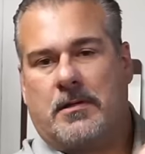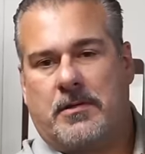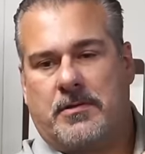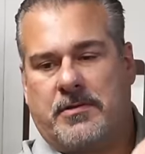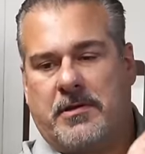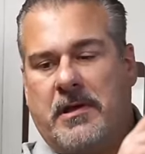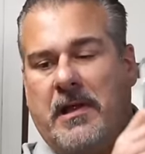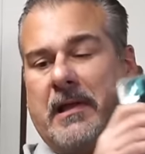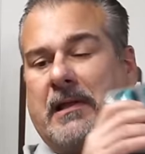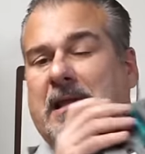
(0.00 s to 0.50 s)

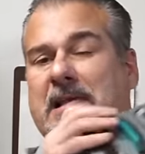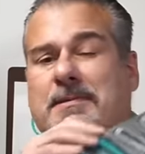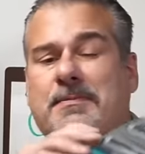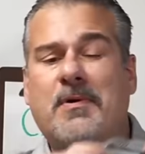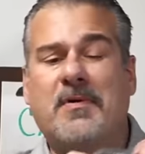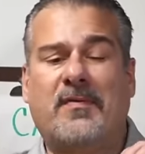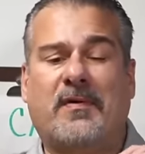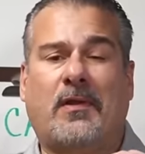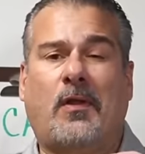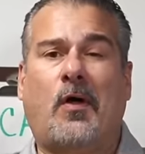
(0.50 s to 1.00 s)
So now let's
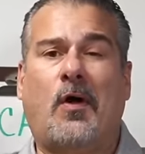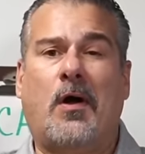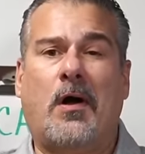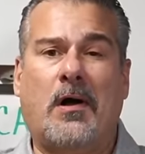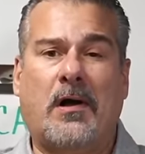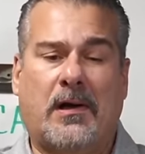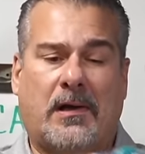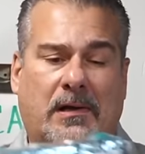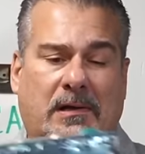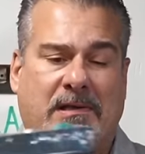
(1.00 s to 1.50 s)
move
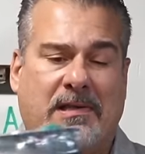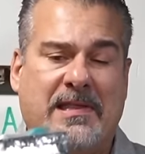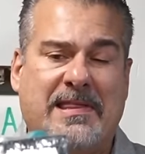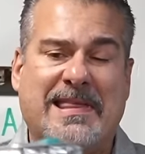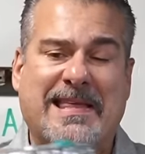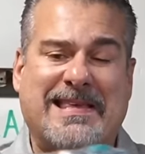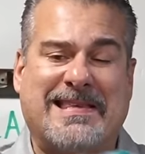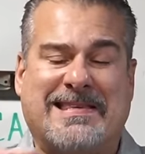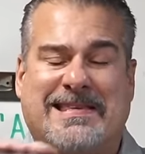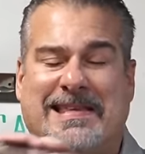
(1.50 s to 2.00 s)
along to this